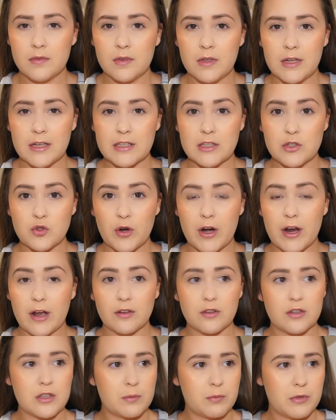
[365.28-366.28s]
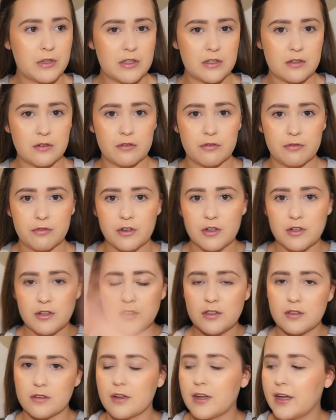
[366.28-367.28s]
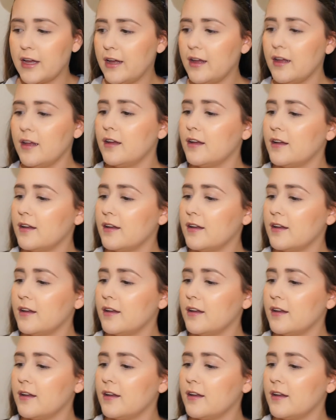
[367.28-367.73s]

Let's try out the spritzer first, okay?